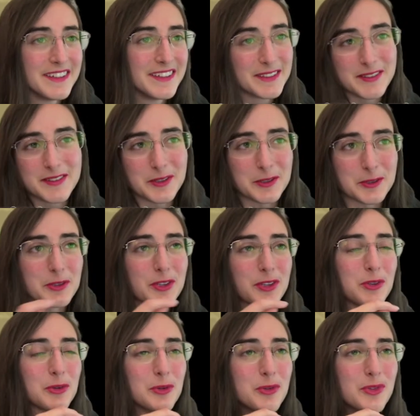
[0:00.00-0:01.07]
So
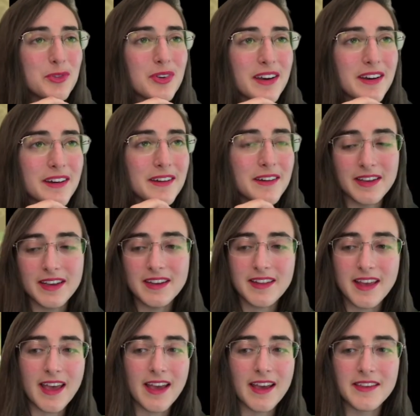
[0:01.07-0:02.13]
cute. It
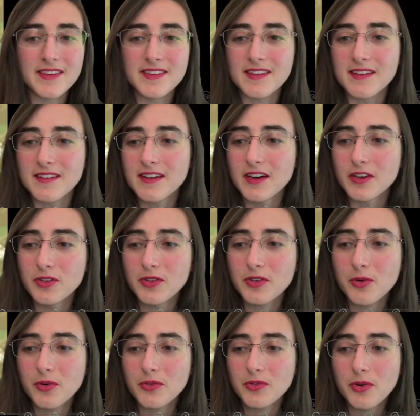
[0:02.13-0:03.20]
has a
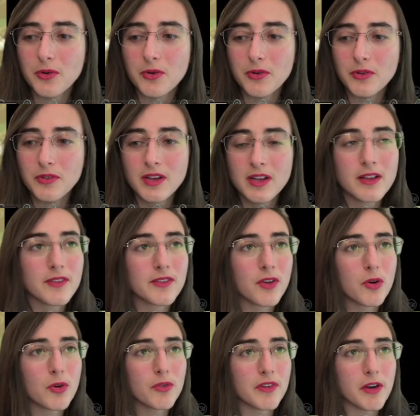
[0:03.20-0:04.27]
unicorn horn,
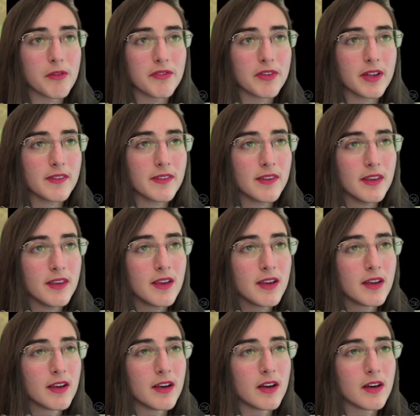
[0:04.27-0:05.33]
so very fancy.
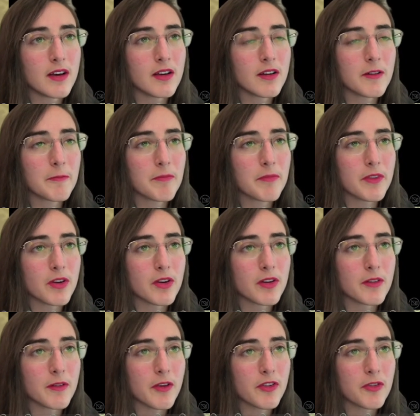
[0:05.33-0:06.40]

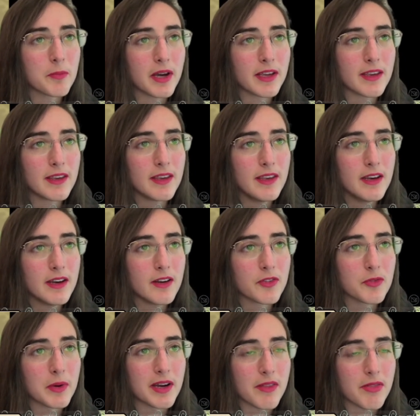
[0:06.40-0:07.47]
A spike here, a
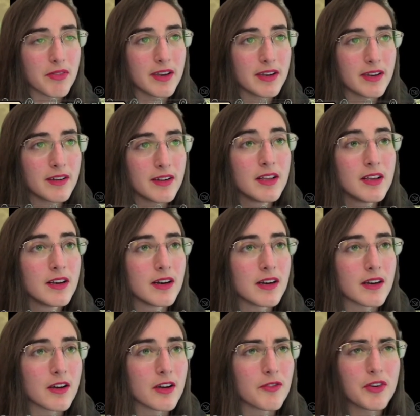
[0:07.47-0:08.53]
spike there.
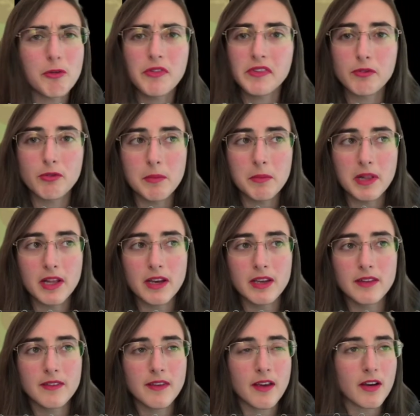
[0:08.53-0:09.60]
Very
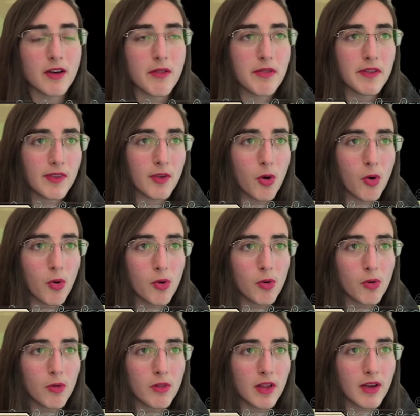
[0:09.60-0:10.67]
streamlined. This
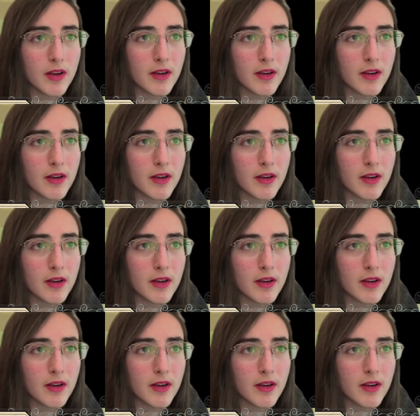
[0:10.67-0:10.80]
whole